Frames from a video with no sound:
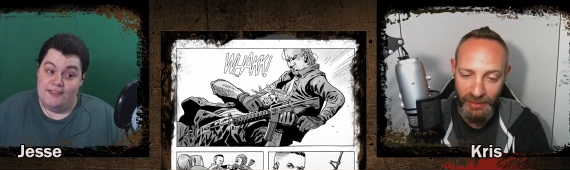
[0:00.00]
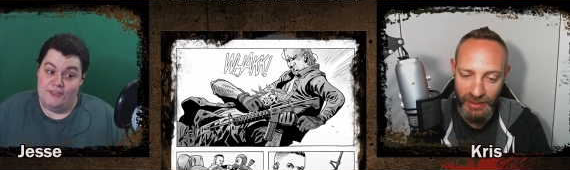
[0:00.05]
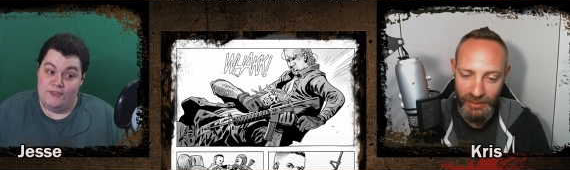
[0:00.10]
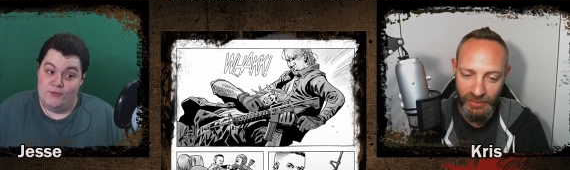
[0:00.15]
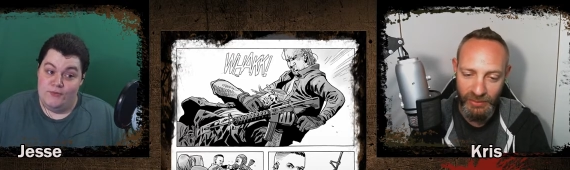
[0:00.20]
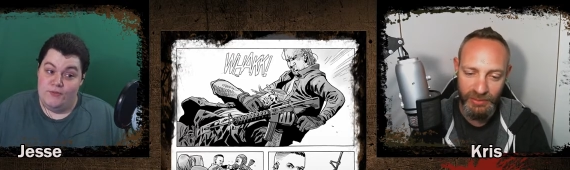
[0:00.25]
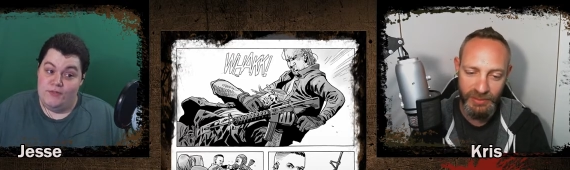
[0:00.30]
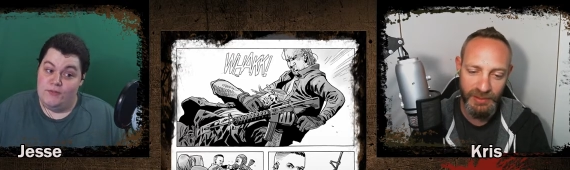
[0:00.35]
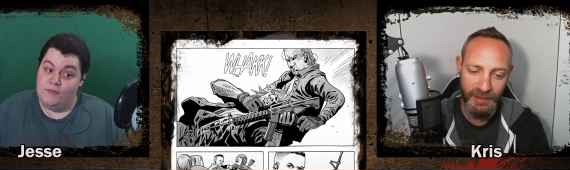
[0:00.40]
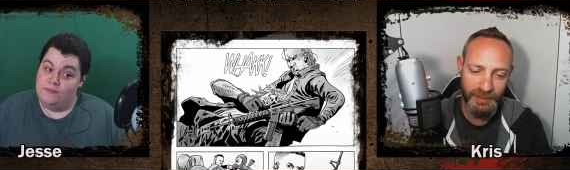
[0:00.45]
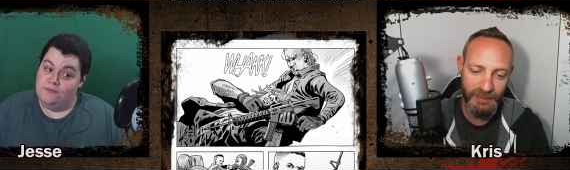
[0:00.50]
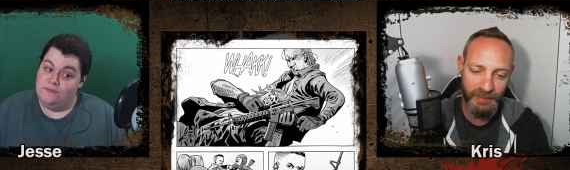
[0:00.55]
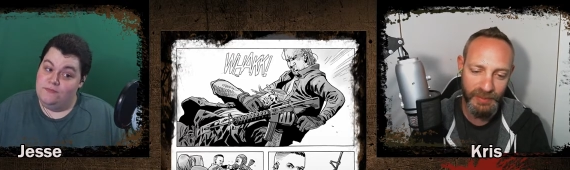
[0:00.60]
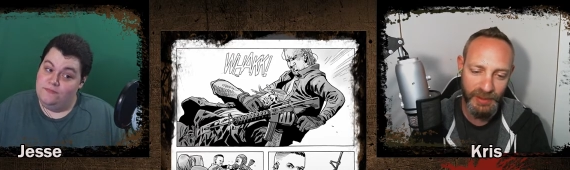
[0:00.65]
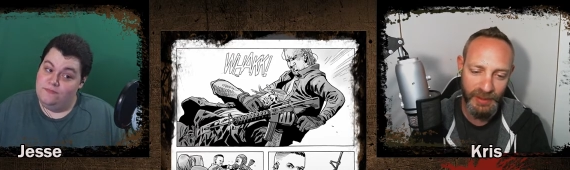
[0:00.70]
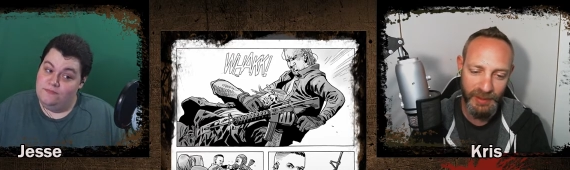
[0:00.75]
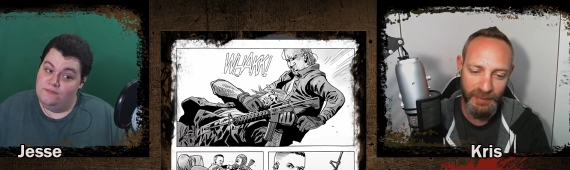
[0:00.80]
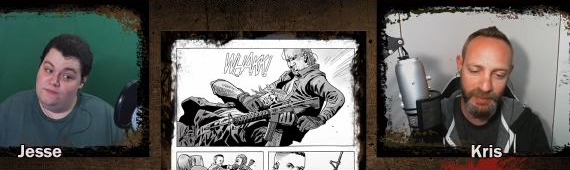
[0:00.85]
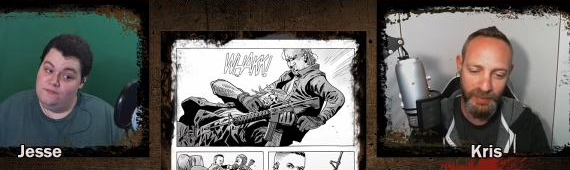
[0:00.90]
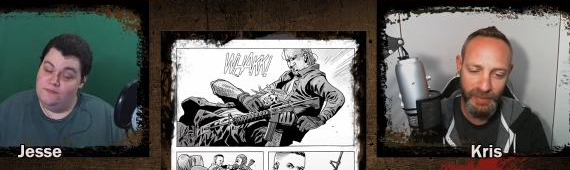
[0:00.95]
Speaker 1: Deadly very duo.
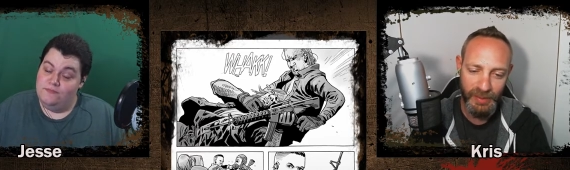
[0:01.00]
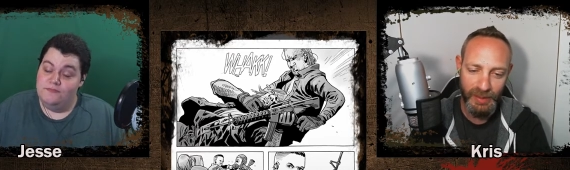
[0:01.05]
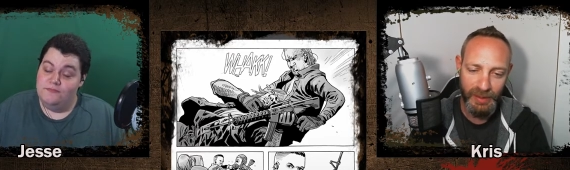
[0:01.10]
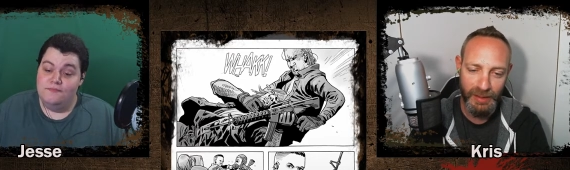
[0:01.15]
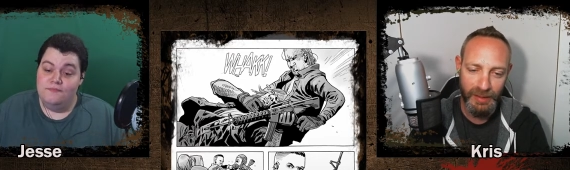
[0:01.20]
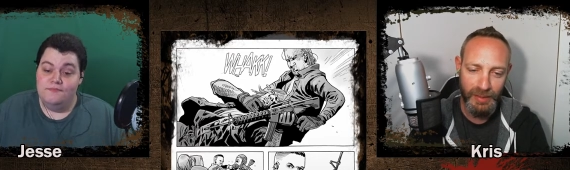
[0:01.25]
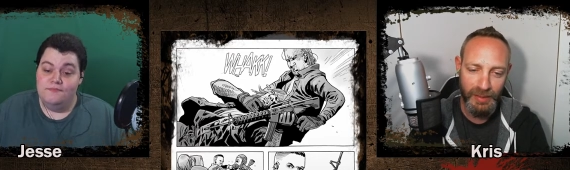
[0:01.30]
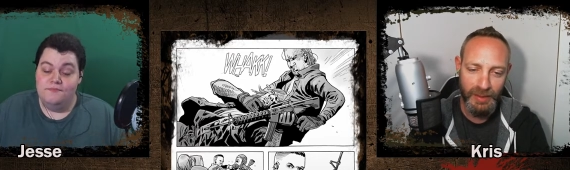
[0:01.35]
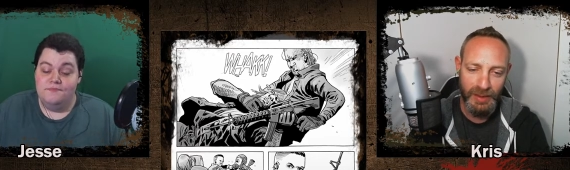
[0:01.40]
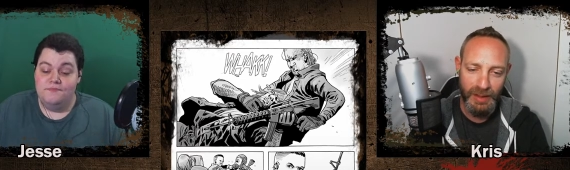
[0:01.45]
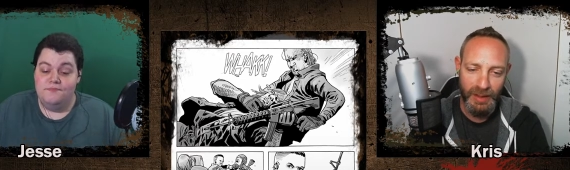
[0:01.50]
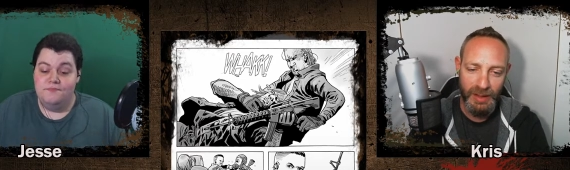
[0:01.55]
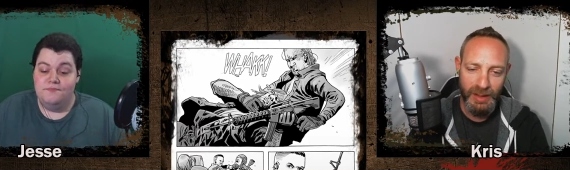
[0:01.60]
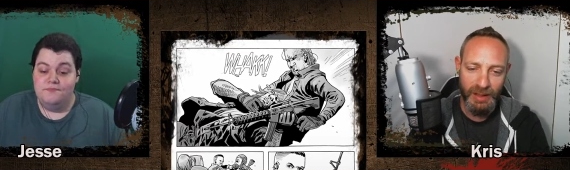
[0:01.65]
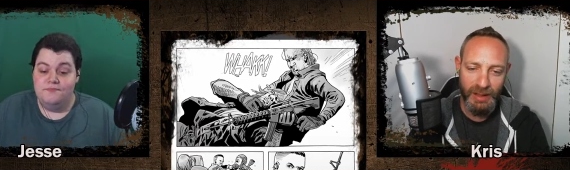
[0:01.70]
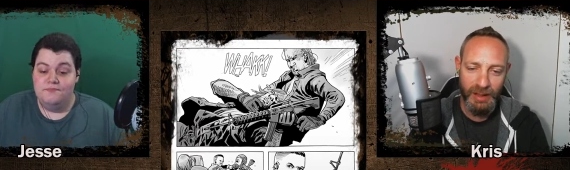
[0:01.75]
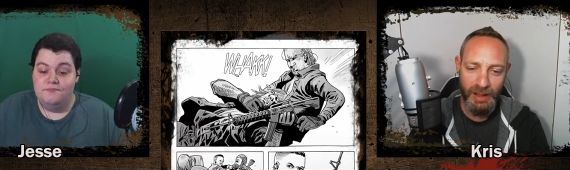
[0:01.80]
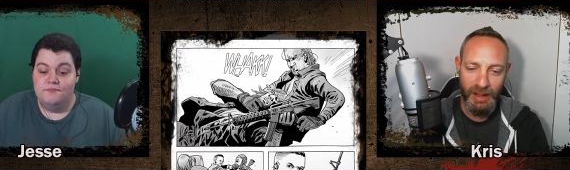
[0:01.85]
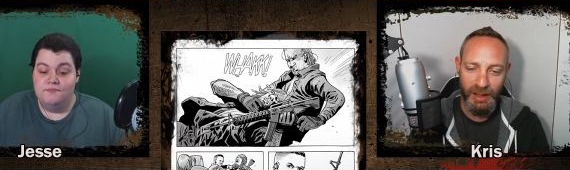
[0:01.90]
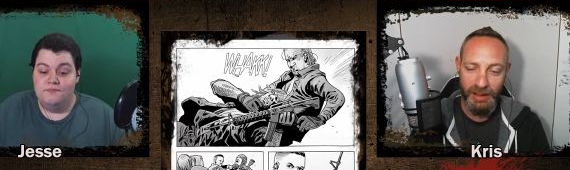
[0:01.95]
Yeah.
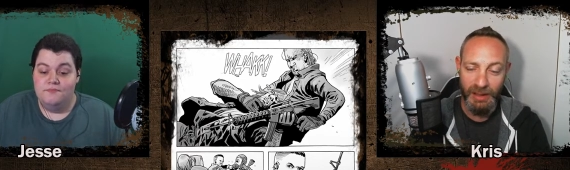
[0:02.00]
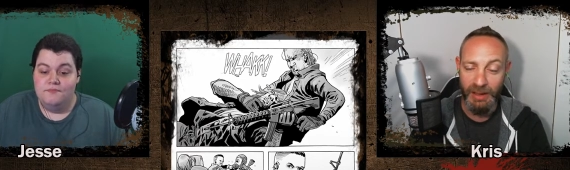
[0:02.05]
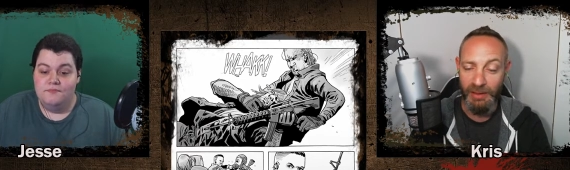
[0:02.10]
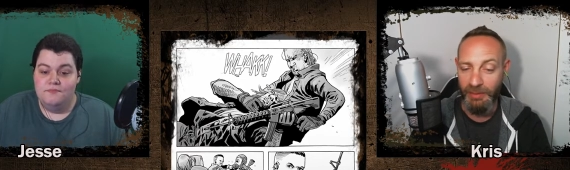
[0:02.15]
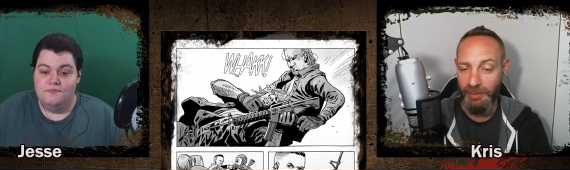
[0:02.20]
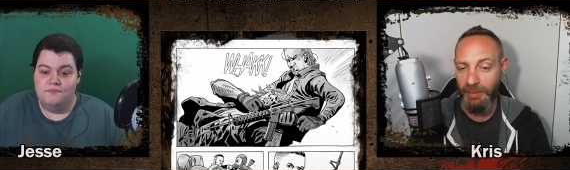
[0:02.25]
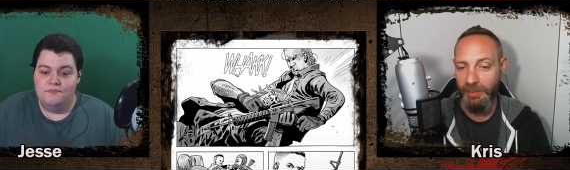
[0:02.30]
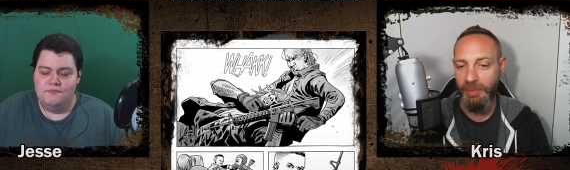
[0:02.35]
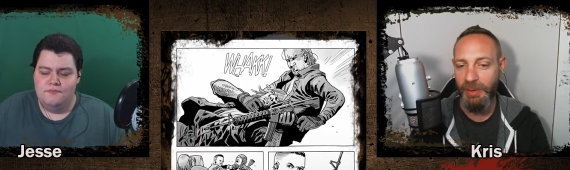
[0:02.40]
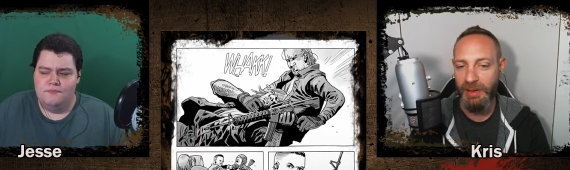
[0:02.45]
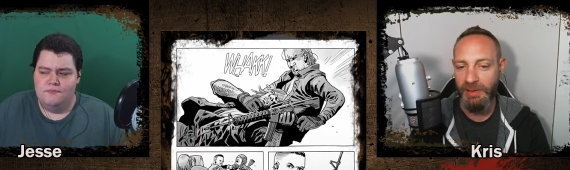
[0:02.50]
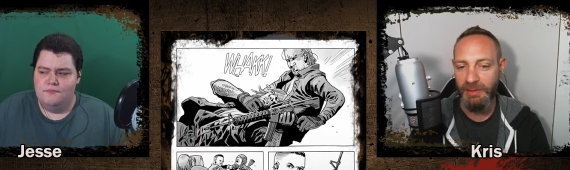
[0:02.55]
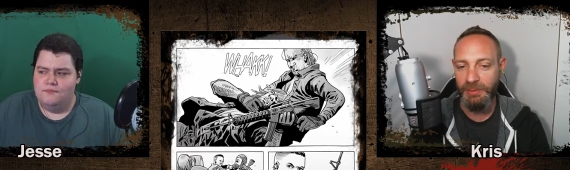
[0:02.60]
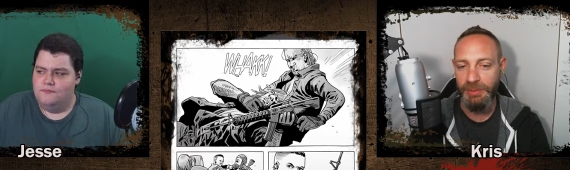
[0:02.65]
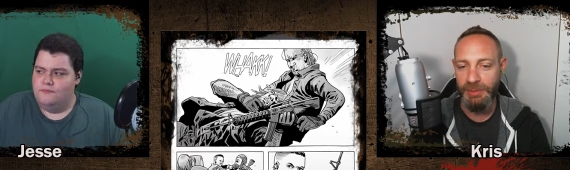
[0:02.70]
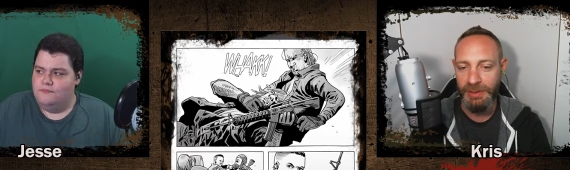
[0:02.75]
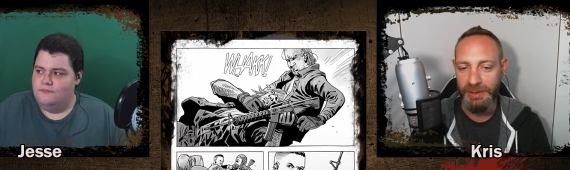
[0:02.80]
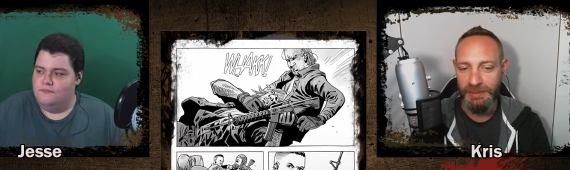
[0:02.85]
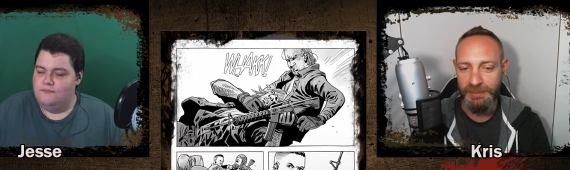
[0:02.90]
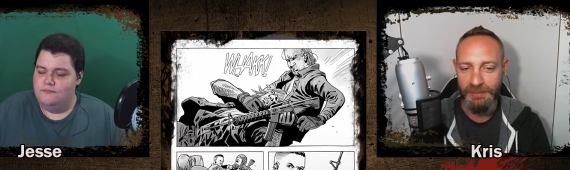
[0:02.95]
Uh, yeah,
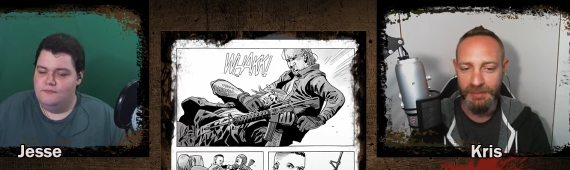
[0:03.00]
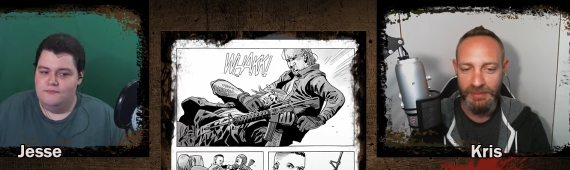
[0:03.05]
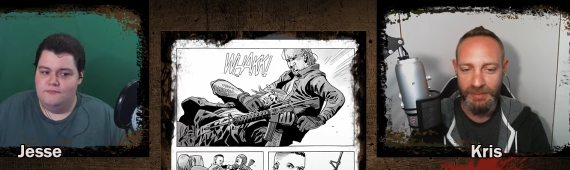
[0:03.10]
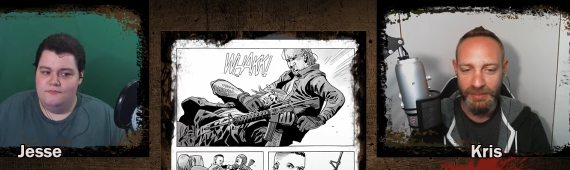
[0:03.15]
possibly.